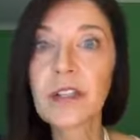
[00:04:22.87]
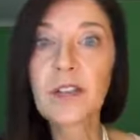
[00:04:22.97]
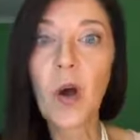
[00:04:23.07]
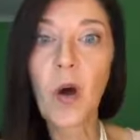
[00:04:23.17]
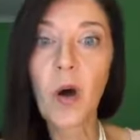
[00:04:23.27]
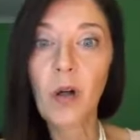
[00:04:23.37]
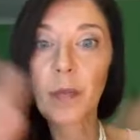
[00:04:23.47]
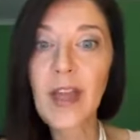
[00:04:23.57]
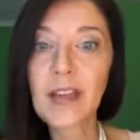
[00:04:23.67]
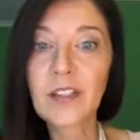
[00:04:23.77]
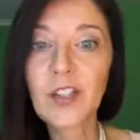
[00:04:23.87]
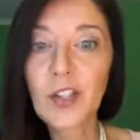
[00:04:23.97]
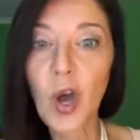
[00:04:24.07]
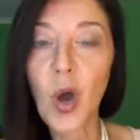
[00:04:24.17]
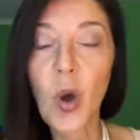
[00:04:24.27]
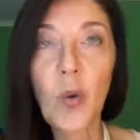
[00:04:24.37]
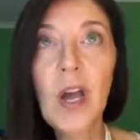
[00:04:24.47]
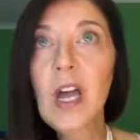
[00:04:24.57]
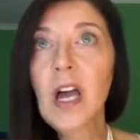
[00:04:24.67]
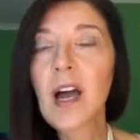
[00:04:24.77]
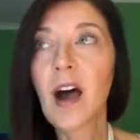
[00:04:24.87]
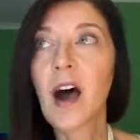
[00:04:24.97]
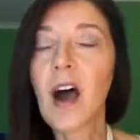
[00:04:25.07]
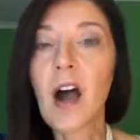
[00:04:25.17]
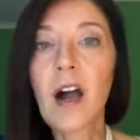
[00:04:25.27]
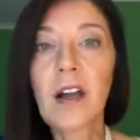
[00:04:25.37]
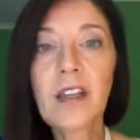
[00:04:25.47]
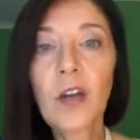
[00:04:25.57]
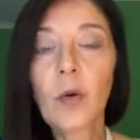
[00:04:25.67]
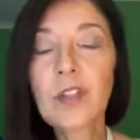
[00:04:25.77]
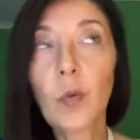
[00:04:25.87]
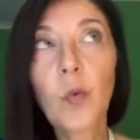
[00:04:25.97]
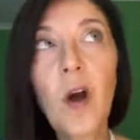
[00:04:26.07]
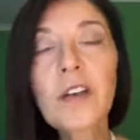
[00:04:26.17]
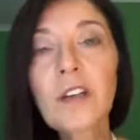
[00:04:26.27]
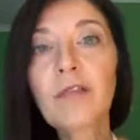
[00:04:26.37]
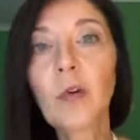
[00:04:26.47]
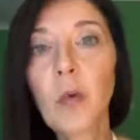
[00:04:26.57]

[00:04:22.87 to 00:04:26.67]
it's all been so, you know, it was a wonderful,